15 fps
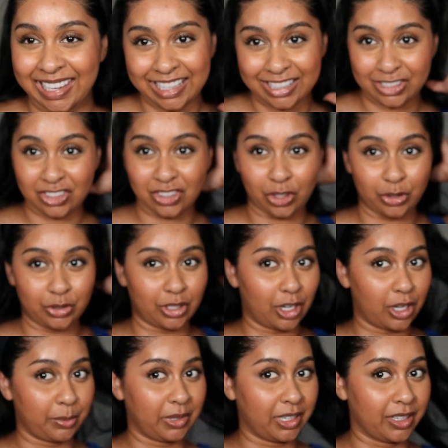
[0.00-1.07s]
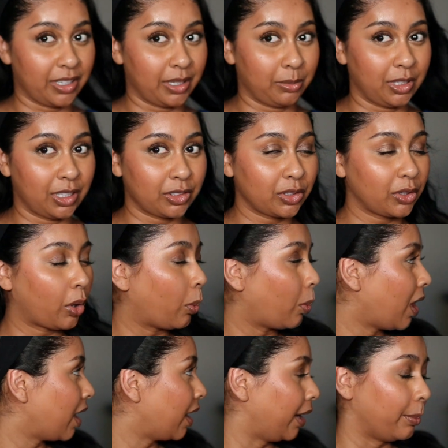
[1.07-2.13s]
It is so dark behind me. I don't know
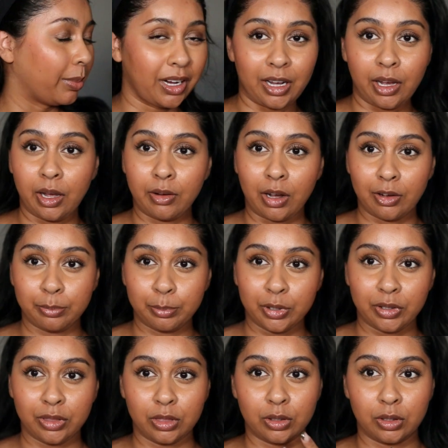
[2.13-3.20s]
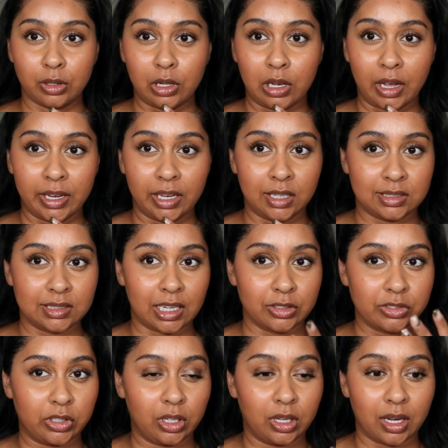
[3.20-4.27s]
why, but I, have put the lighting
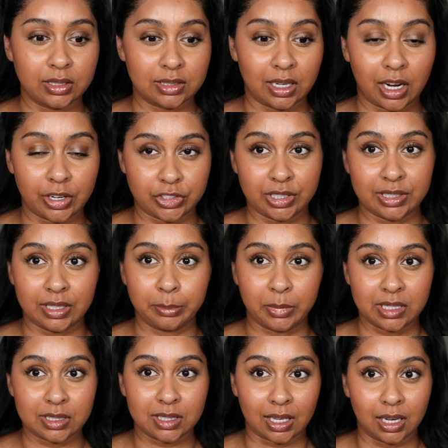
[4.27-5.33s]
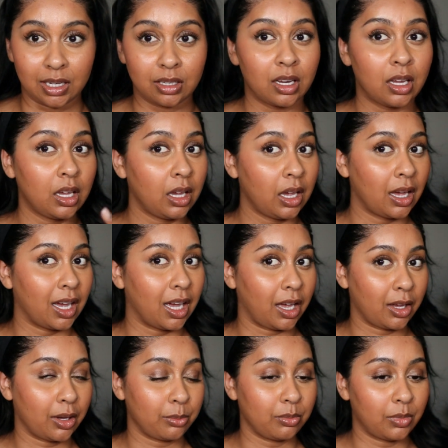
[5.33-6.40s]
down so you guys can actually see my skin.
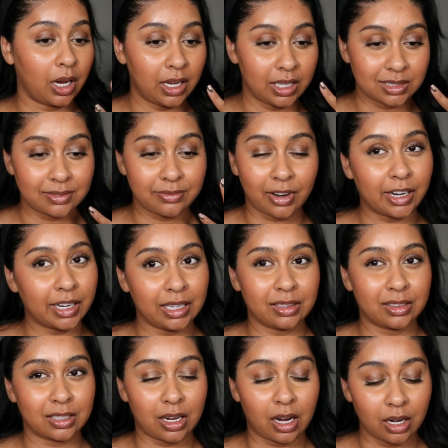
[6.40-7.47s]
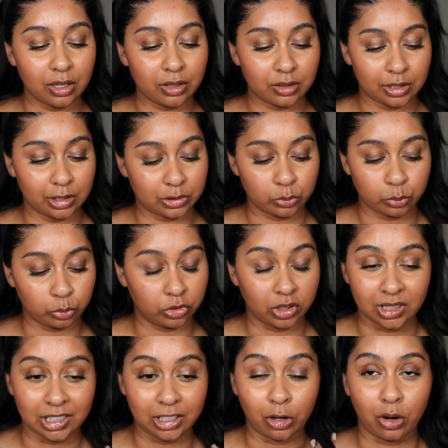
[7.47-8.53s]
Um, it's very, the colour is
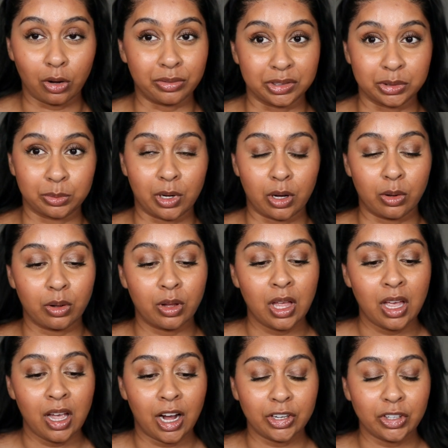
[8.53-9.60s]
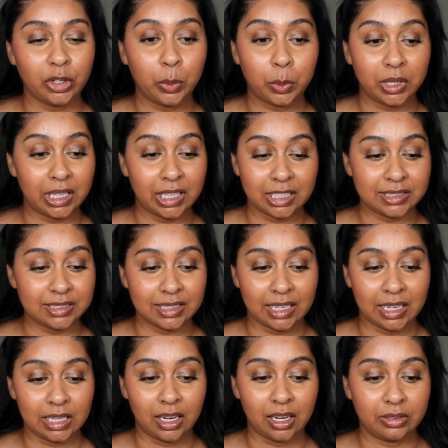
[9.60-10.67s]
really off as well. I don't know what it is
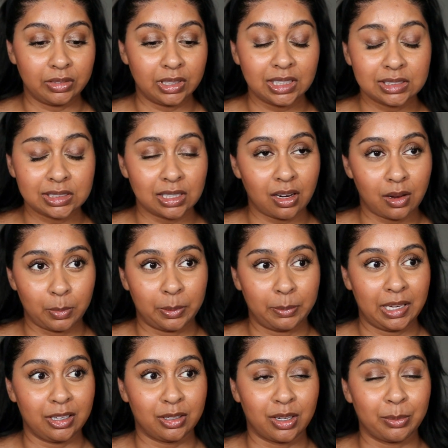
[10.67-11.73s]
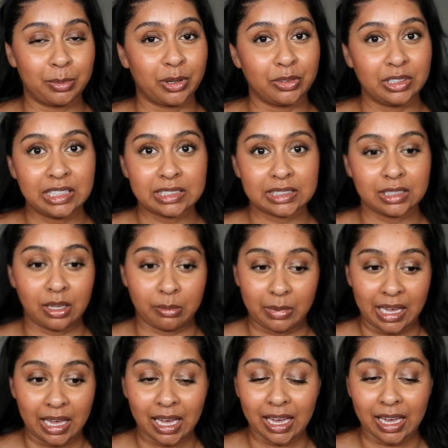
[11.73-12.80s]
today. Like, I really didn't like makeup. I really didn't like
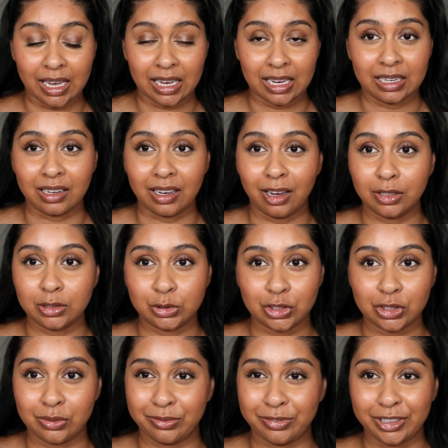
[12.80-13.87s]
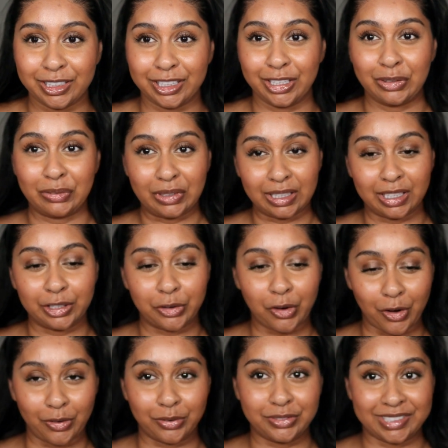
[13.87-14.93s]
my hair. Like, I was just feeling really
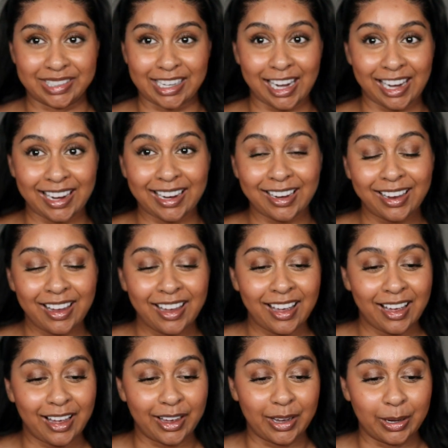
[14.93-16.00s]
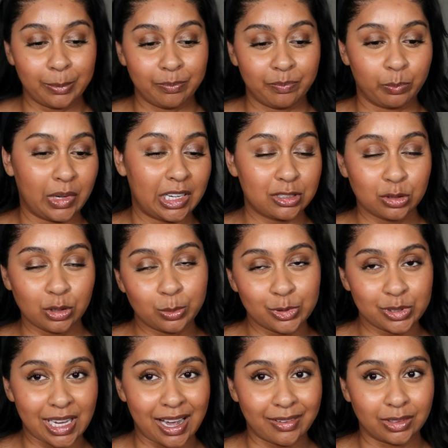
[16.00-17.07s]
off today. Um, it's
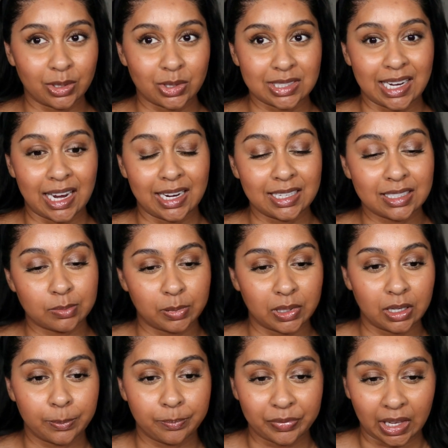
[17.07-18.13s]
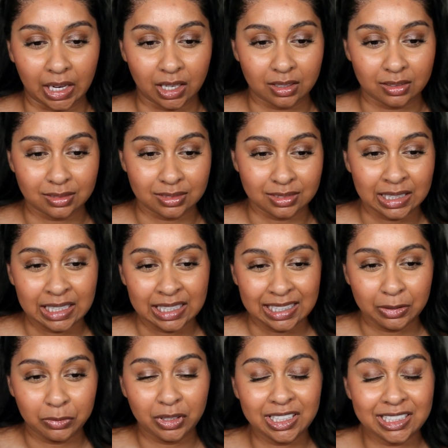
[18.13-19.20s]
normal to have those days, but like,
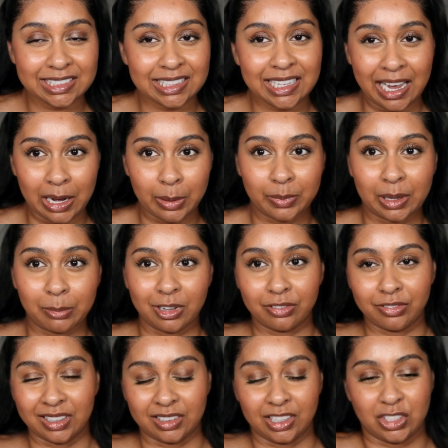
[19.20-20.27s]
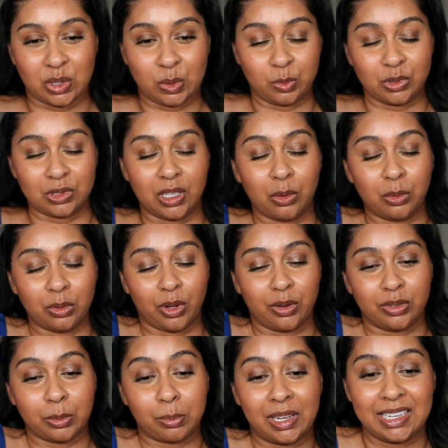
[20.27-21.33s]
it really didn't help that my foundation was like all
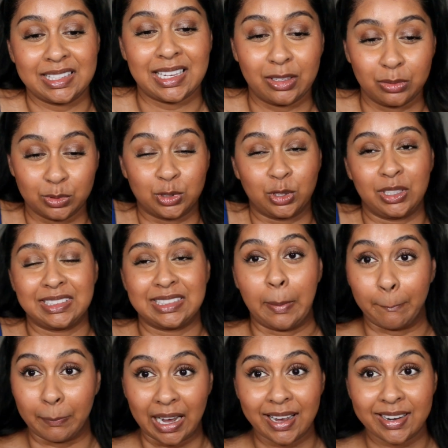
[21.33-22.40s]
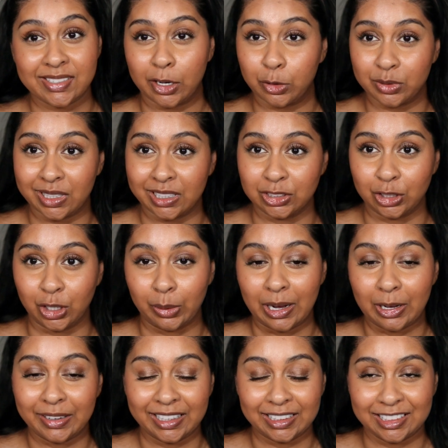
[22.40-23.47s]
over the place and also it didn't match. I also had to go
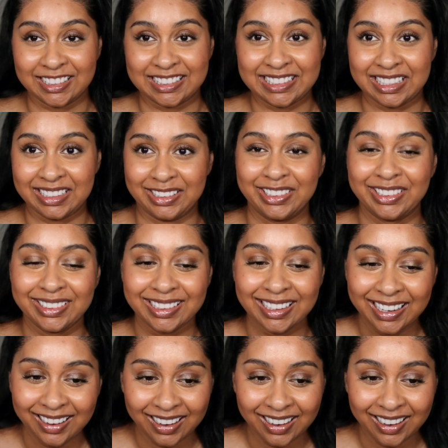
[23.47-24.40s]
out like this too.